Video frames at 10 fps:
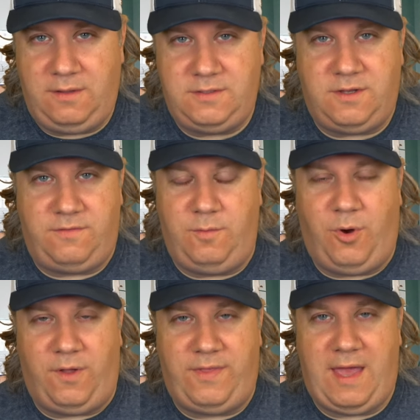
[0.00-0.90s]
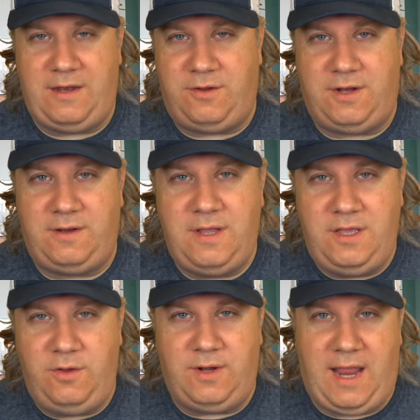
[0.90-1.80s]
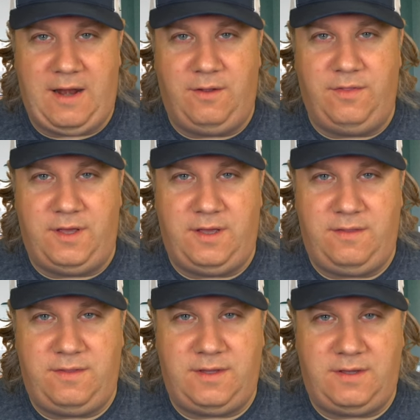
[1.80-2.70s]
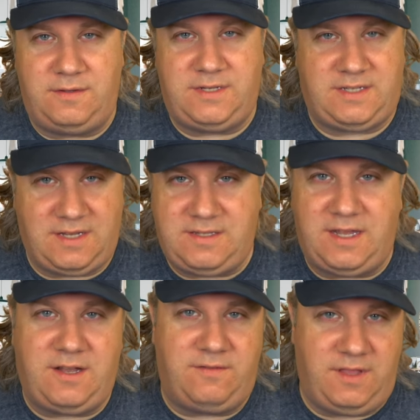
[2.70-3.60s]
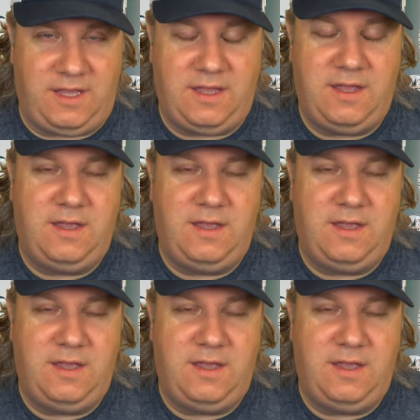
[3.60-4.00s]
So if you bought that and you can you can handle the the tick tick tick of the